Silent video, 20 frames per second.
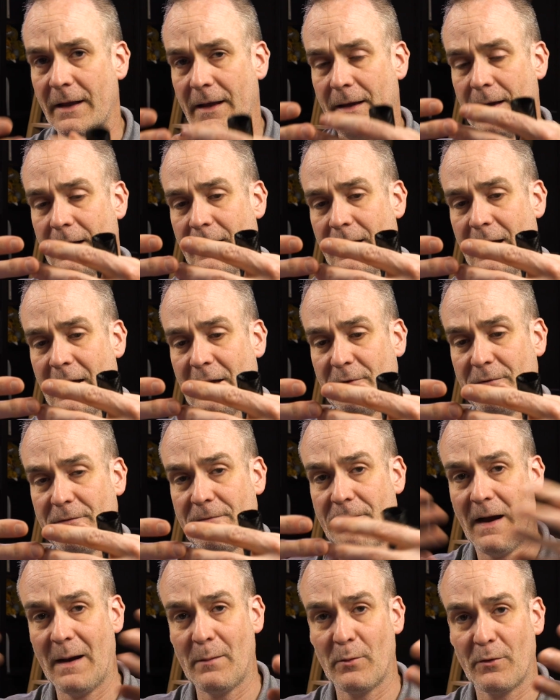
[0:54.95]
as
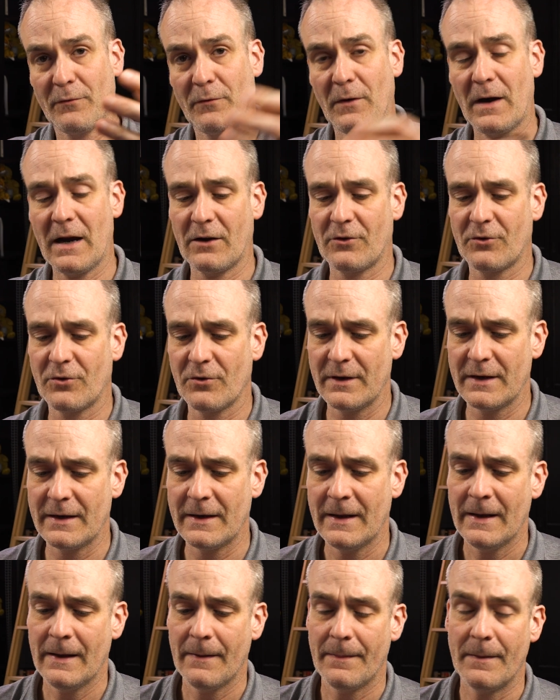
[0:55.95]
fibers
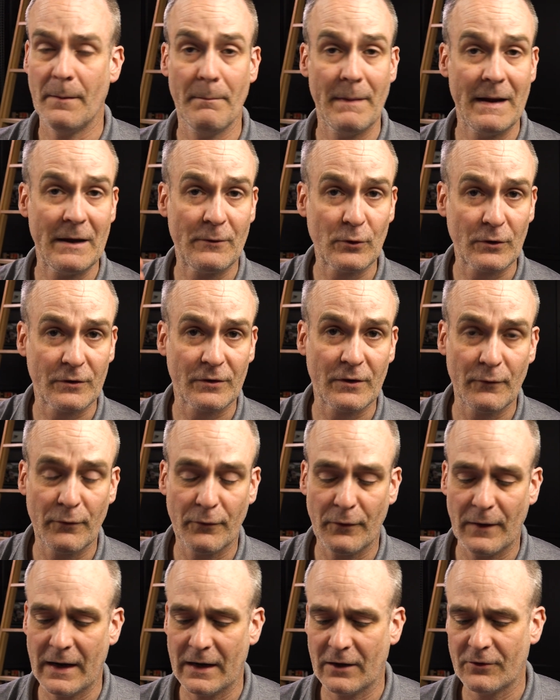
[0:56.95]
fracturing, the matrix can
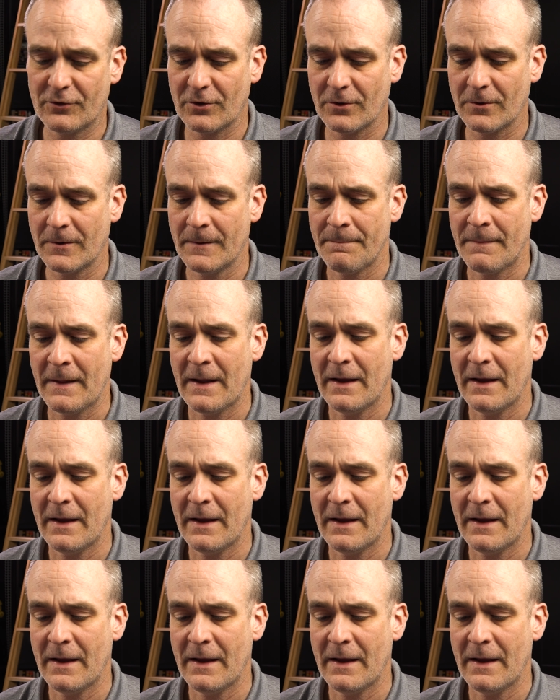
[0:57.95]
fracture.